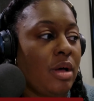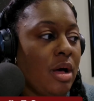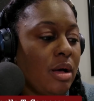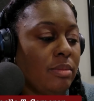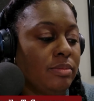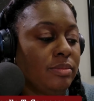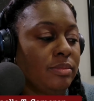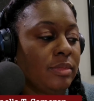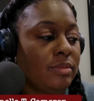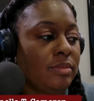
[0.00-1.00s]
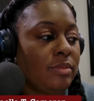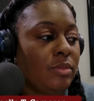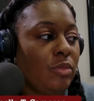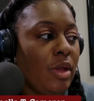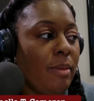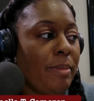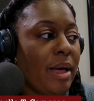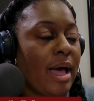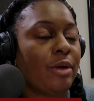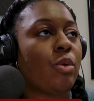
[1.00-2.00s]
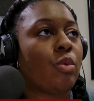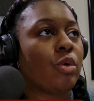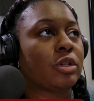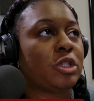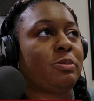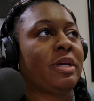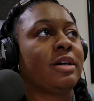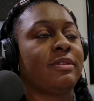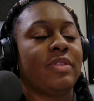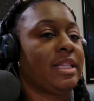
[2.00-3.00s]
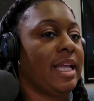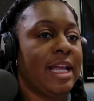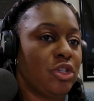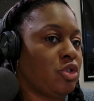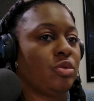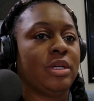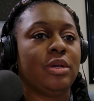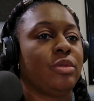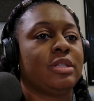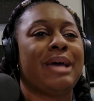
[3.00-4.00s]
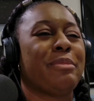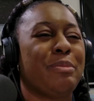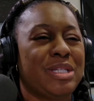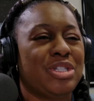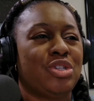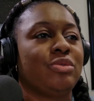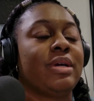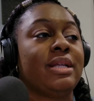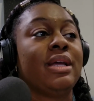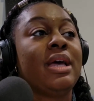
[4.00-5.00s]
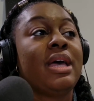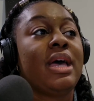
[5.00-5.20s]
I don't work just because of like the industry or the type of business you're in.